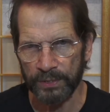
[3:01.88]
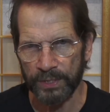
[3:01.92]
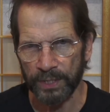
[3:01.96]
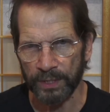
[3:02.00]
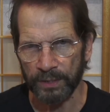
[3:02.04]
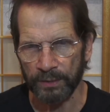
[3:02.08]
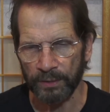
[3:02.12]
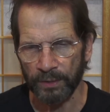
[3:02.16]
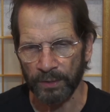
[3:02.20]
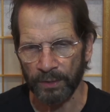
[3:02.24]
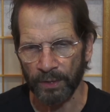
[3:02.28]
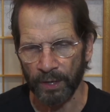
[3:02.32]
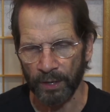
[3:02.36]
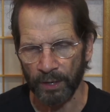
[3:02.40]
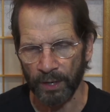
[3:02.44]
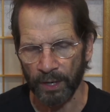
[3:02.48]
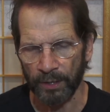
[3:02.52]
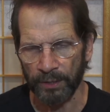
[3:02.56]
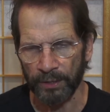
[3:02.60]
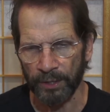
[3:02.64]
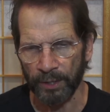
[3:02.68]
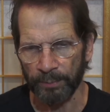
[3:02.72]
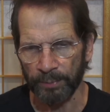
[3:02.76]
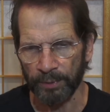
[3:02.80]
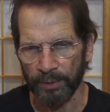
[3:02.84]
that there are
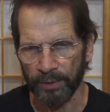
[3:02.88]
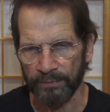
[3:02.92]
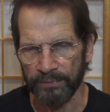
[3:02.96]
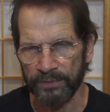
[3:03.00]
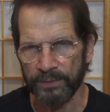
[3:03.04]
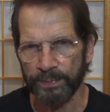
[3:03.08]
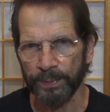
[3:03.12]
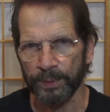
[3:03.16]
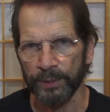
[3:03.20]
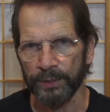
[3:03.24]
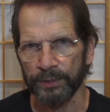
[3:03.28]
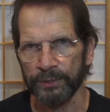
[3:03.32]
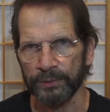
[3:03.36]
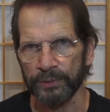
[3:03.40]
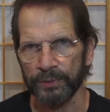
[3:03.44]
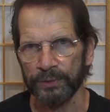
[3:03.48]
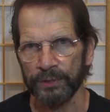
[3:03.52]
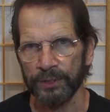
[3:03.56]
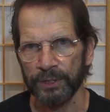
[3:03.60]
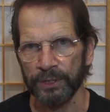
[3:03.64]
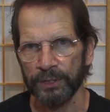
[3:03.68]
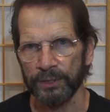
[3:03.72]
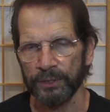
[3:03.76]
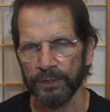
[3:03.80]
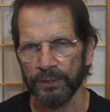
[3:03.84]
a number of spiritual
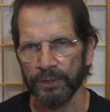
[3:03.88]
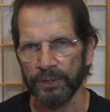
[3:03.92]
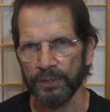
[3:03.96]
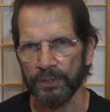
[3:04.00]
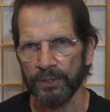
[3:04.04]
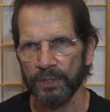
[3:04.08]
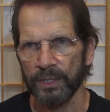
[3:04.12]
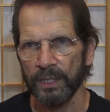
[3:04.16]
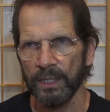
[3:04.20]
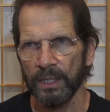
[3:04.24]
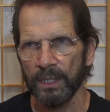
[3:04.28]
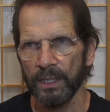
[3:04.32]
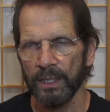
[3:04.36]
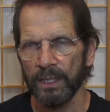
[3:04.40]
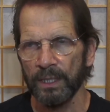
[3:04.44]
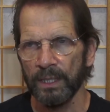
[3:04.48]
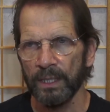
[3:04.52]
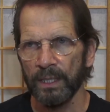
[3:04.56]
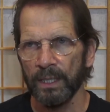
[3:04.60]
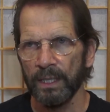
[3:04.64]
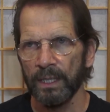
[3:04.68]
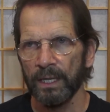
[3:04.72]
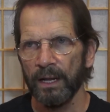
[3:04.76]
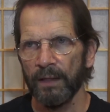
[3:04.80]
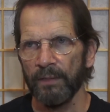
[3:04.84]
teachers
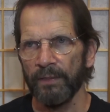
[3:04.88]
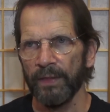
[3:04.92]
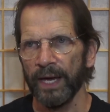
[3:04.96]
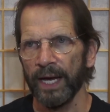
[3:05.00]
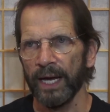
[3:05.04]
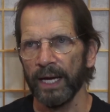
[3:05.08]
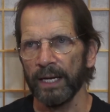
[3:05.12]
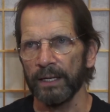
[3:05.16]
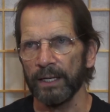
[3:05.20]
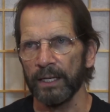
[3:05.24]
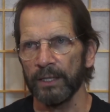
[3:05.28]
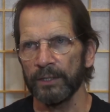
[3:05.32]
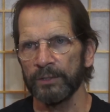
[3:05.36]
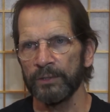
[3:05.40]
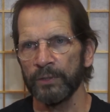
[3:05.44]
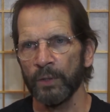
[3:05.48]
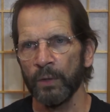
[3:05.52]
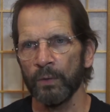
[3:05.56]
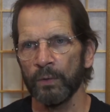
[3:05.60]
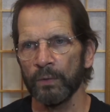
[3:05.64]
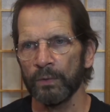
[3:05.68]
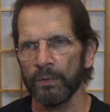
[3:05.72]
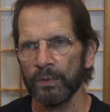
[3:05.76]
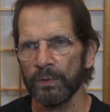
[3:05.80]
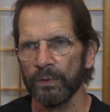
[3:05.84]
that
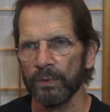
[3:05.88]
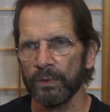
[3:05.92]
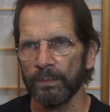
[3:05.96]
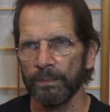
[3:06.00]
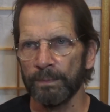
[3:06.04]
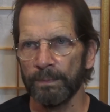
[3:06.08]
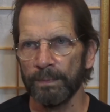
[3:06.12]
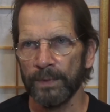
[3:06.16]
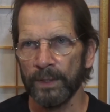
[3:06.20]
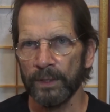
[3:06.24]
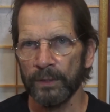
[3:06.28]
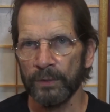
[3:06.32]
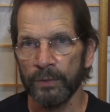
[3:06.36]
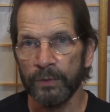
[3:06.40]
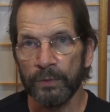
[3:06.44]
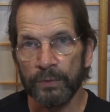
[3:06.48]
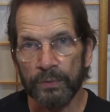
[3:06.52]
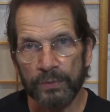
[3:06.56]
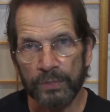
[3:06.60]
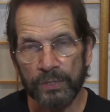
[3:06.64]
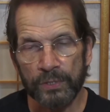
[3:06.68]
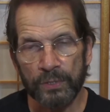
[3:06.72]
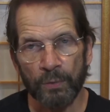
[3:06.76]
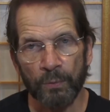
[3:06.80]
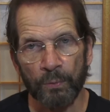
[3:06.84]
don't
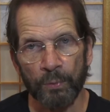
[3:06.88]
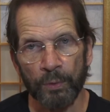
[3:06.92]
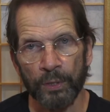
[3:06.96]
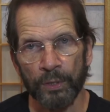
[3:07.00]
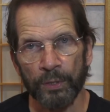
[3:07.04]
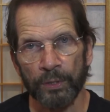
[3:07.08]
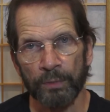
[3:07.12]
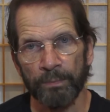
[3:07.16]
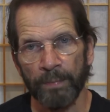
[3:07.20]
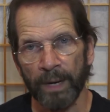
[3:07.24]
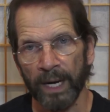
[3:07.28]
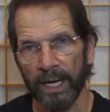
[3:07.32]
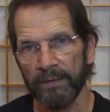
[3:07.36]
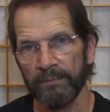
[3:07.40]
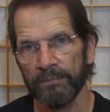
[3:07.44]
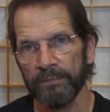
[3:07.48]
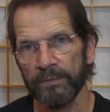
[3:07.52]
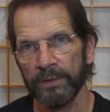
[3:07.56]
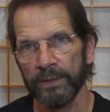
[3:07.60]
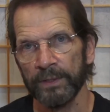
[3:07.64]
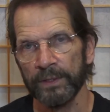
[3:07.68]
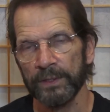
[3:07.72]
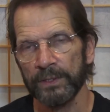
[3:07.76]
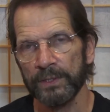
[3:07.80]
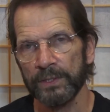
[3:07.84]
use the word
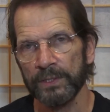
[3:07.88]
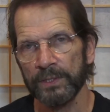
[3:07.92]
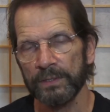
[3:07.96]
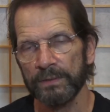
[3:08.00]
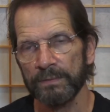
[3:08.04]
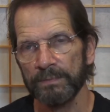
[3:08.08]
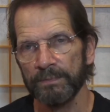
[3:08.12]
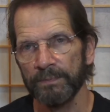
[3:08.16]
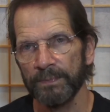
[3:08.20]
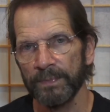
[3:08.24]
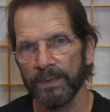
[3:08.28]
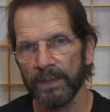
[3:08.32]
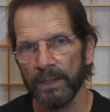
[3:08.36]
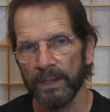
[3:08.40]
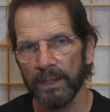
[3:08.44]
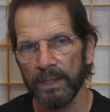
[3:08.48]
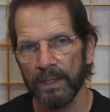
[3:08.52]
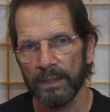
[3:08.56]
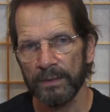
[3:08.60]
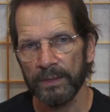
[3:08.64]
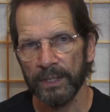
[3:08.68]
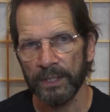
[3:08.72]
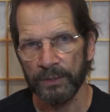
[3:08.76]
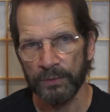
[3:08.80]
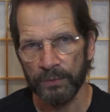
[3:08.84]
mindfulness,
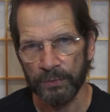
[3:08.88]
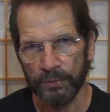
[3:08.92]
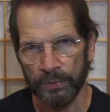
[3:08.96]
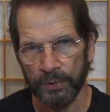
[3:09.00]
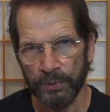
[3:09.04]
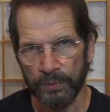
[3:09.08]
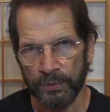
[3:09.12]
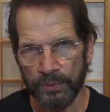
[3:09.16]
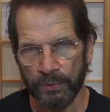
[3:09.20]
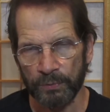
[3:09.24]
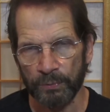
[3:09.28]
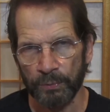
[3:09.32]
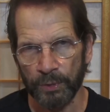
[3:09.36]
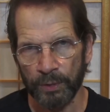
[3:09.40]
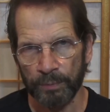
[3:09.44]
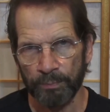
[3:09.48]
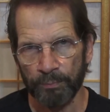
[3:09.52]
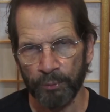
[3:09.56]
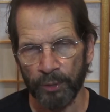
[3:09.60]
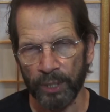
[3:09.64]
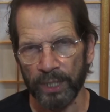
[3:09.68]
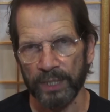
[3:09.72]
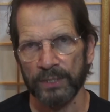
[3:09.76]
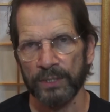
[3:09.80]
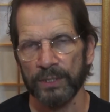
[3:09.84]
they do use the word
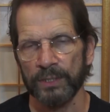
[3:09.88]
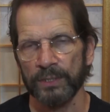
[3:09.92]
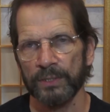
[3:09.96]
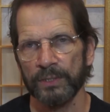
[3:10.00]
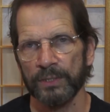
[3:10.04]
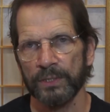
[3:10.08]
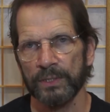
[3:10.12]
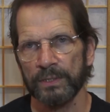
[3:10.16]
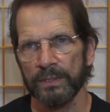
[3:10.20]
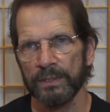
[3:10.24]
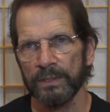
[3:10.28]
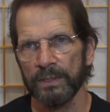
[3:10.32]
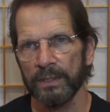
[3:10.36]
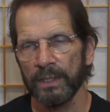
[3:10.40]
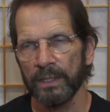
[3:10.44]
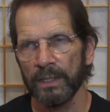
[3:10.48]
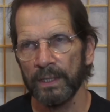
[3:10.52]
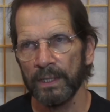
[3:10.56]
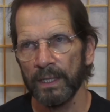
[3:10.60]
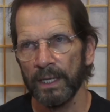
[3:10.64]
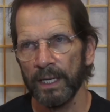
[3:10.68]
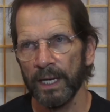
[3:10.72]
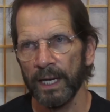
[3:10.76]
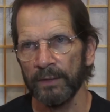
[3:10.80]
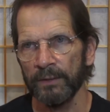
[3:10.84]
presence.
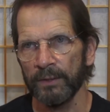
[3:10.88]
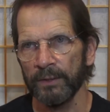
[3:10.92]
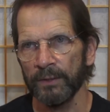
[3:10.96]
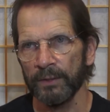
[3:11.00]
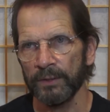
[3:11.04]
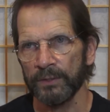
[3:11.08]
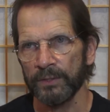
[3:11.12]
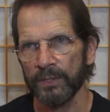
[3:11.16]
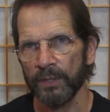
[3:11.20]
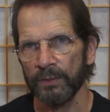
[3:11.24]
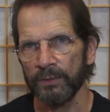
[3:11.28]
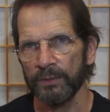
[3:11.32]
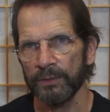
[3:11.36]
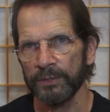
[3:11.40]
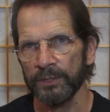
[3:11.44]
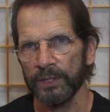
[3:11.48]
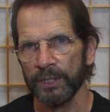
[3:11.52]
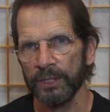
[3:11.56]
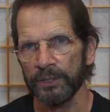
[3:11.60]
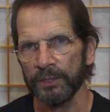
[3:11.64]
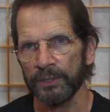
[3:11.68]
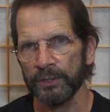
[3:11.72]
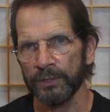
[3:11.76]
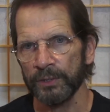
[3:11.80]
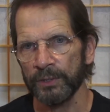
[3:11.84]
And then there's other
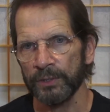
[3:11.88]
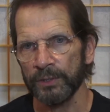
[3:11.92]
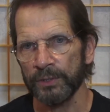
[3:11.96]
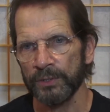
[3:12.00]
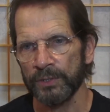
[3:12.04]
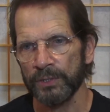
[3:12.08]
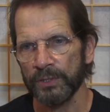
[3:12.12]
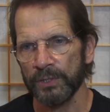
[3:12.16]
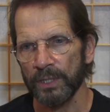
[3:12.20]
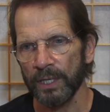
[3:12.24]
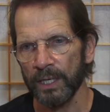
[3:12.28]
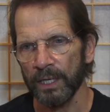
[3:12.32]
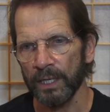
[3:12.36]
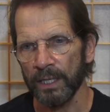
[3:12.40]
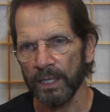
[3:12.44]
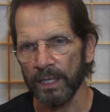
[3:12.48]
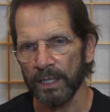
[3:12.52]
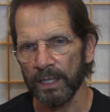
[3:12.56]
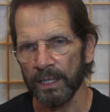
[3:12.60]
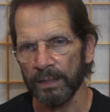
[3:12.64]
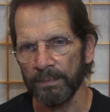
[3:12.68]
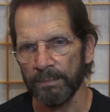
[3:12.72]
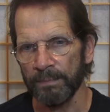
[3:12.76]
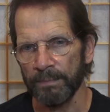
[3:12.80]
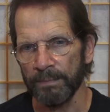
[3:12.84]
teachers
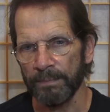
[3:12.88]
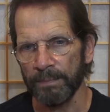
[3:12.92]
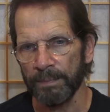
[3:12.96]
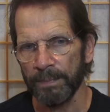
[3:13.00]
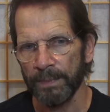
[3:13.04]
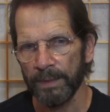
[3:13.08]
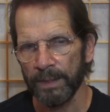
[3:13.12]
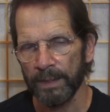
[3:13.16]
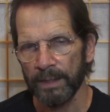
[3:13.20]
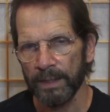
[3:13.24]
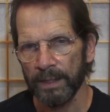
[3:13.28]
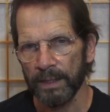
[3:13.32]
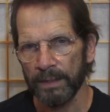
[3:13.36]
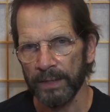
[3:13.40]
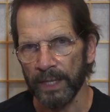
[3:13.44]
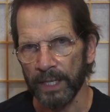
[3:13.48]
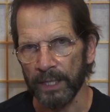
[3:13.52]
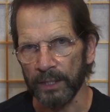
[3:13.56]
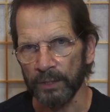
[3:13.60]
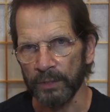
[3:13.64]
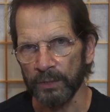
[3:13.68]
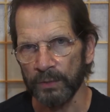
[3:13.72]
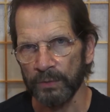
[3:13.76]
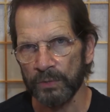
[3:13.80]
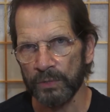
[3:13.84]
um, that
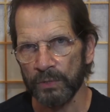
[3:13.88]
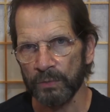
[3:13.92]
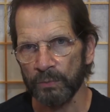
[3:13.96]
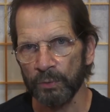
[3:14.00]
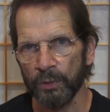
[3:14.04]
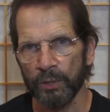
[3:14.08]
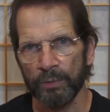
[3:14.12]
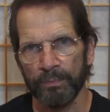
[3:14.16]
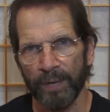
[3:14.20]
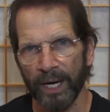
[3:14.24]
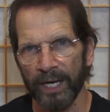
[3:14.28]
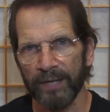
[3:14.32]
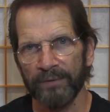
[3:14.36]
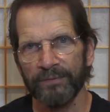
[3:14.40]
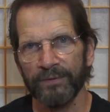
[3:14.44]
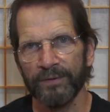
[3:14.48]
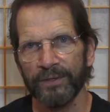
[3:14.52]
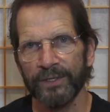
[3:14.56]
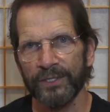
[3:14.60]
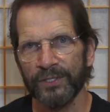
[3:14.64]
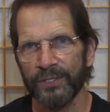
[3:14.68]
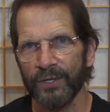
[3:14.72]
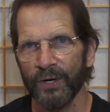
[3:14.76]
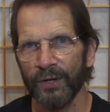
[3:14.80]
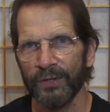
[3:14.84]
use the word
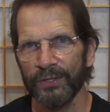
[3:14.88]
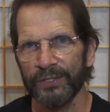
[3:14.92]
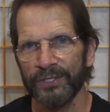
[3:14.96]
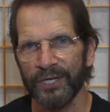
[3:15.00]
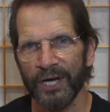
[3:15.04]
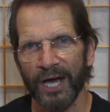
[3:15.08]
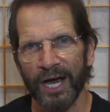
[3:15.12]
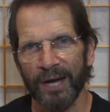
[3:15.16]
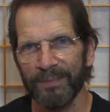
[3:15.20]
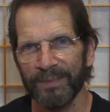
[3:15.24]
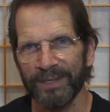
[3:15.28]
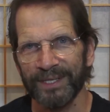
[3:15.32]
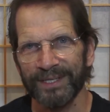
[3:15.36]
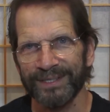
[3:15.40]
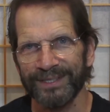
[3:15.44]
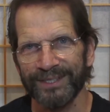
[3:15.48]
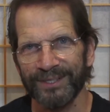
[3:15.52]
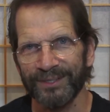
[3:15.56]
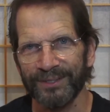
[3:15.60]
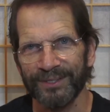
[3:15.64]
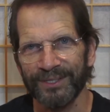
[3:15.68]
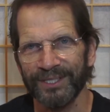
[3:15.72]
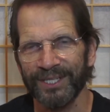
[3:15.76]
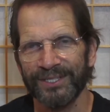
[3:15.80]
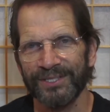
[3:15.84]
mindfulness all the time and
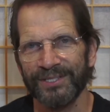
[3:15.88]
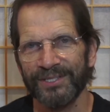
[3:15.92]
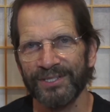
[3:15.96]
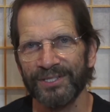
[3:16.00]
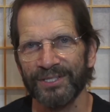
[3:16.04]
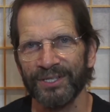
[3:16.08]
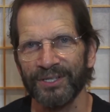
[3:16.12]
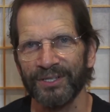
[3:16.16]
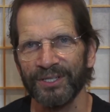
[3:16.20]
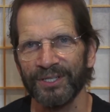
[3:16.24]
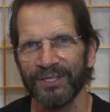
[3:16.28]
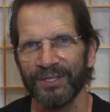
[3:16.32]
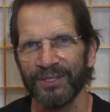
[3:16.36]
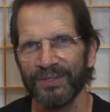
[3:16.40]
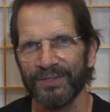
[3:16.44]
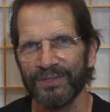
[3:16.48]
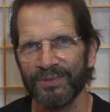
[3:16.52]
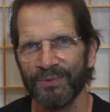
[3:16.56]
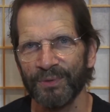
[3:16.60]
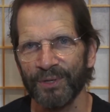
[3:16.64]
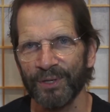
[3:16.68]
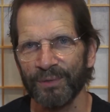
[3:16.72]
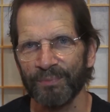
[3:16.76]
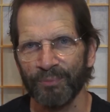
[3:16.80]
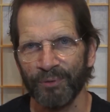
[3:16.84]
don't necessarily use the
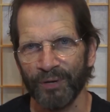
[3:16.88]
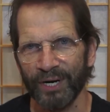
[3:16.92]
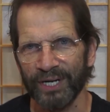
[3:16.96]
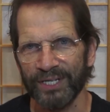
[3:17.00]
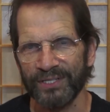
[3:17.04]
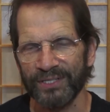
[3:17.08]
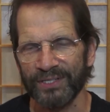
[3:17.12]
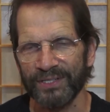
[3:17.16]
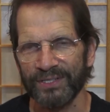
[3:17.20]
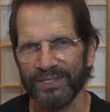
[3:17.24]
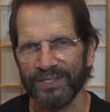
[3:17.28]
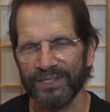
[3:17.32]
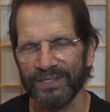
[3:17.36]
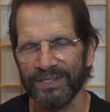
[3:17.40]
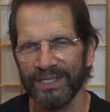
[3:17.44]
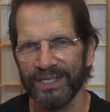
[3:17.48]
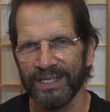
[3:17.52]
word presence.